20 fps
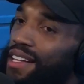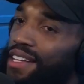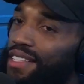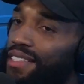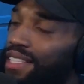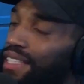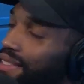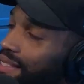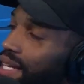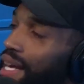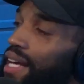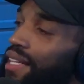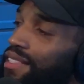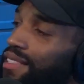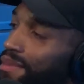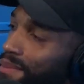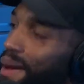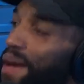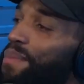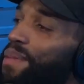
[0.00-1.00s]
to
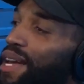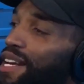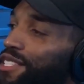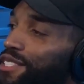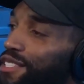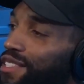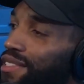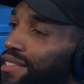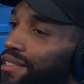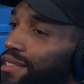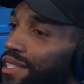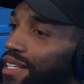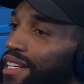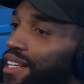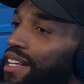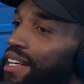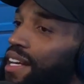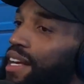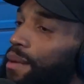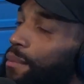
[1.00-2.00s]
test my patience.
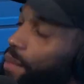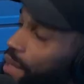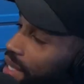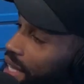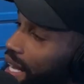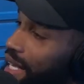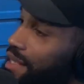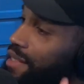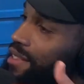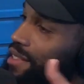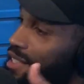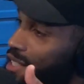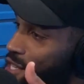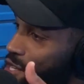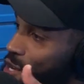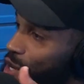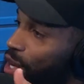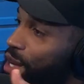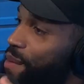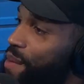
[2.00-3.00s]
But that's,
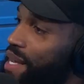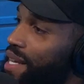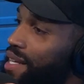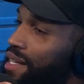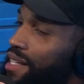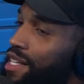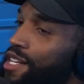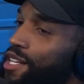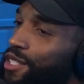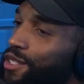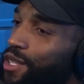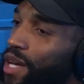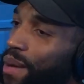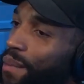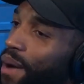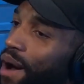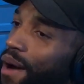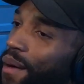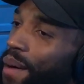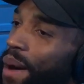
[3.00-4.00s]
you know what I mean? So
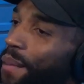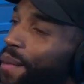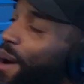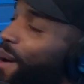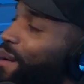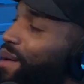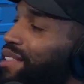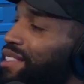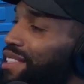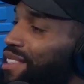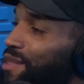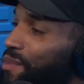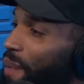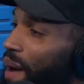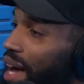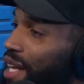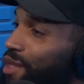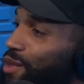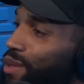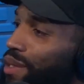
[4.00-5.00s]
I'm always in
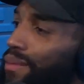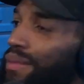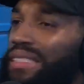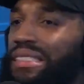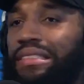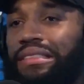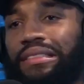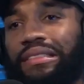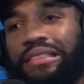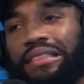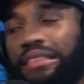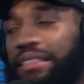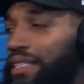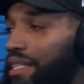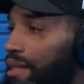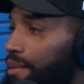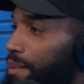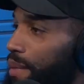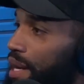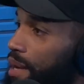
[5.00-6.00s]
spots where I'm like,
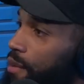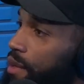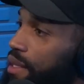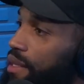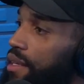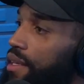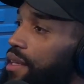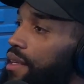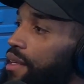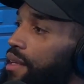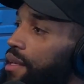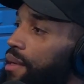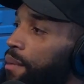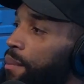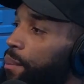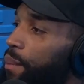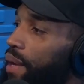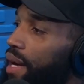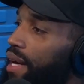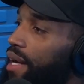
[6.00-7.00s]
man,
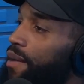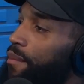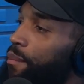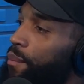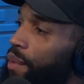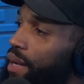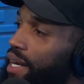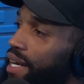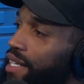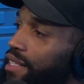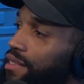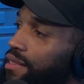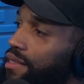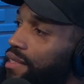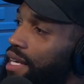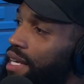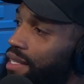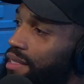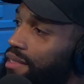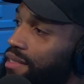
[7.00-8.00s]
but
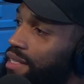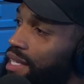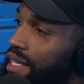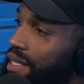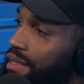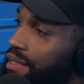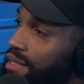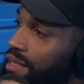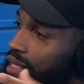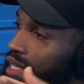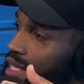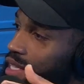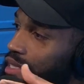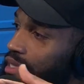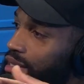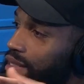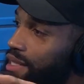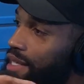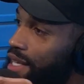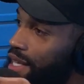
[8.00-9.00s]

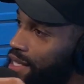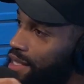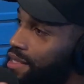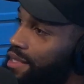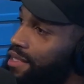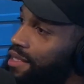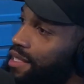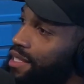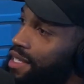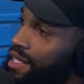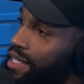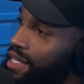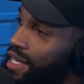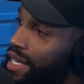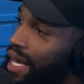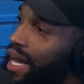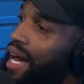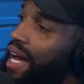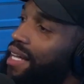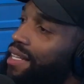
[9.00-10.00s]
it's
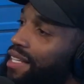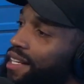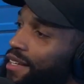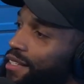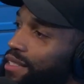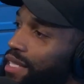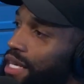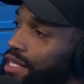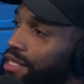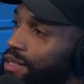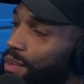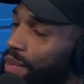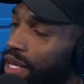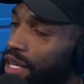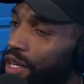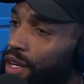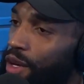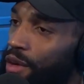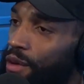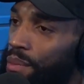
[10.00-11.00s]
God there testing me,
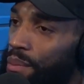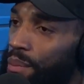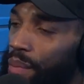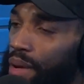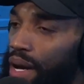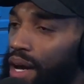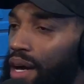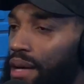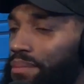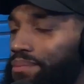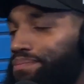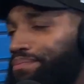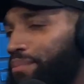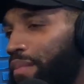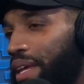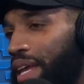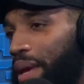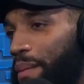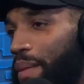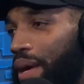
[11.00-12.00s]
you know? But
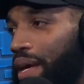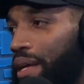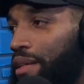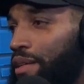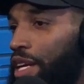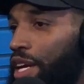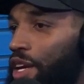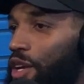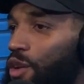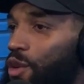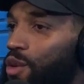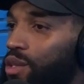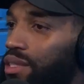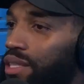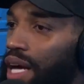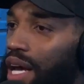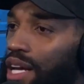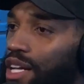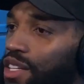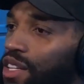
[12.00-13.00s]
yeah, man, you just
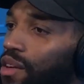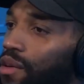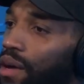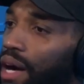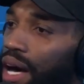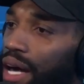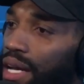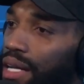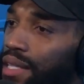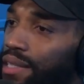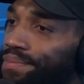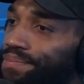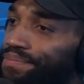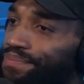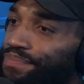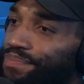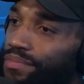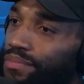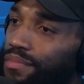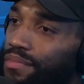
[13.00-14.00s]
gotta know how to
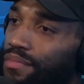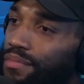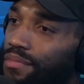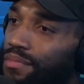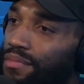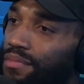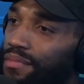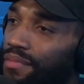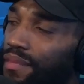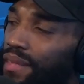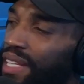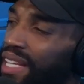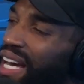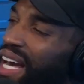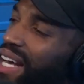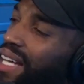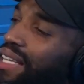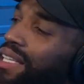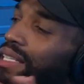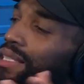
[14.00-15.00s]

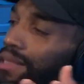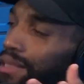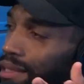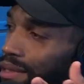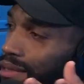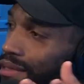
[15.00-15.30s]
listen.